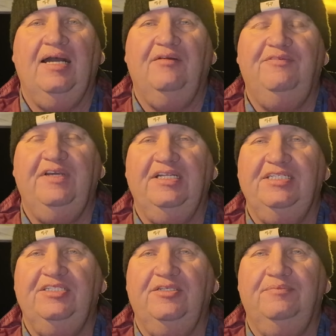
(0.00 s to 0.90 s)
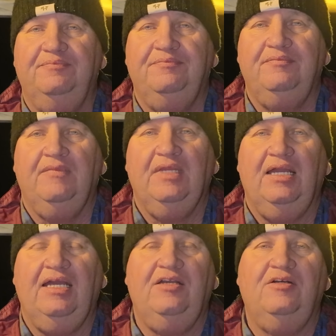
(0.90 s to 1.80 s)
fairly soon.
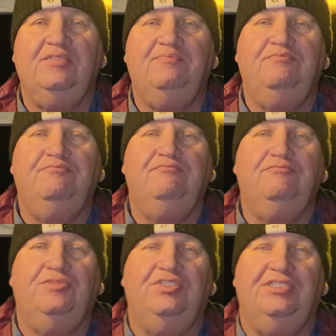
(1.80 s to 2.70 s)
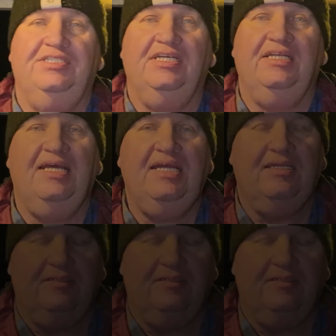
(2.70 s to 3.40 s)
Hey guys, see you then.